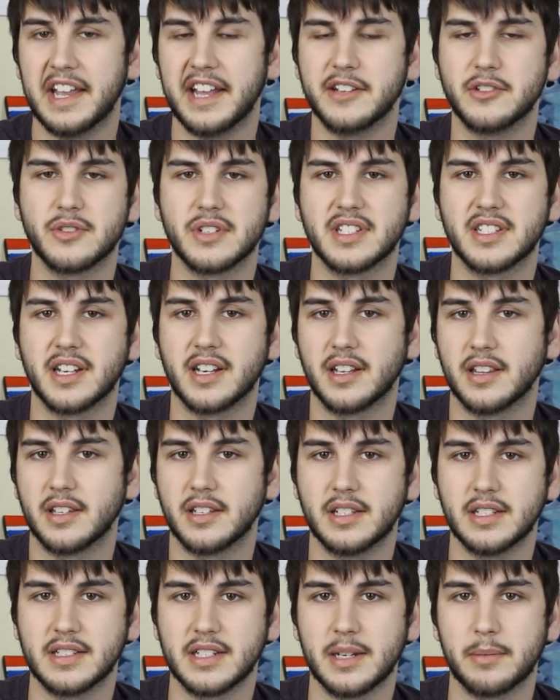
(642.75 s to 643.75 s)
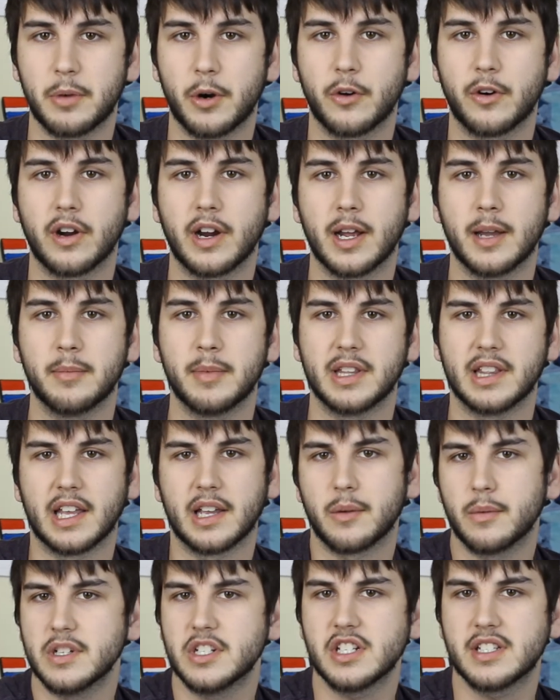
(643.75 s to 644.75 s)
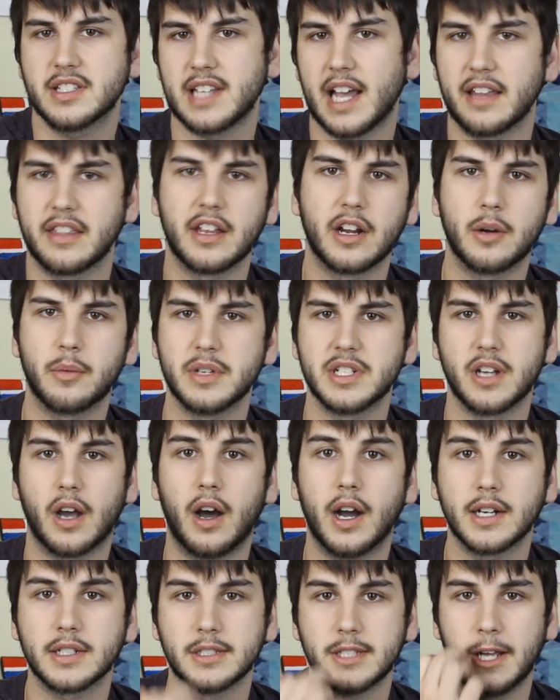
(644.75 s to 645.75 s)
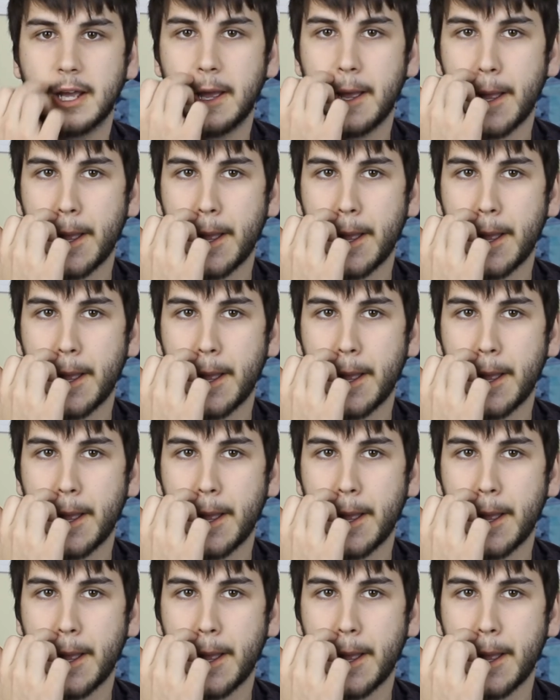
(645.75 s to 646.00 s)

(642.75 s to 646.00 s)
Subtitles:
interested in the Disney program, and like we just sat there and we talked.